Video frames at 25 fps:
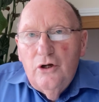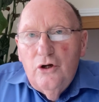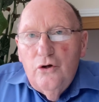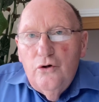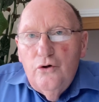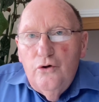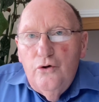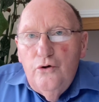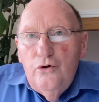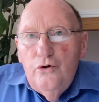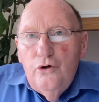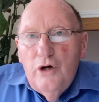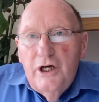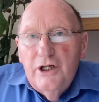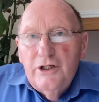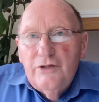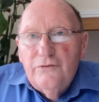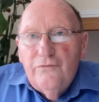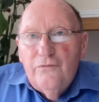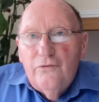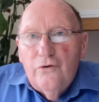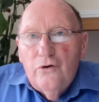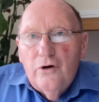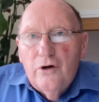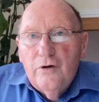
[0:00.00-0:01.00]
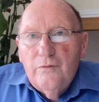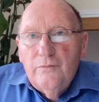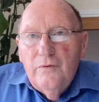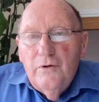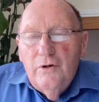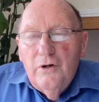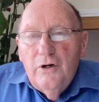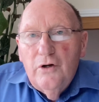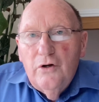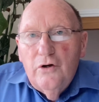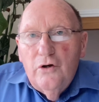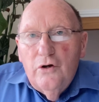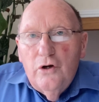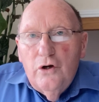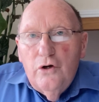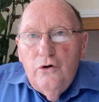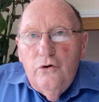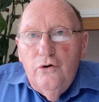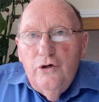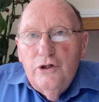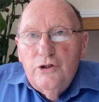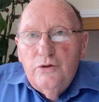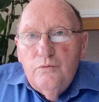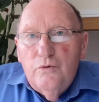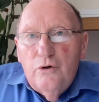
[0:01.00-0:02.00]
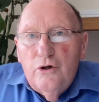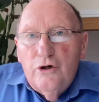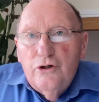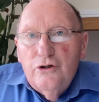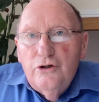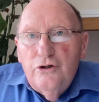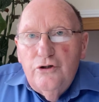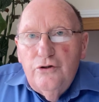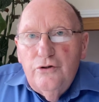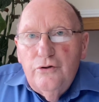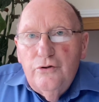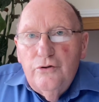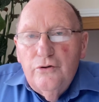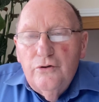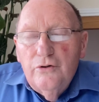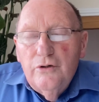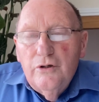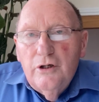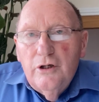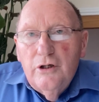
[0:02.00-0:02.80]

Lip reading: who has warned you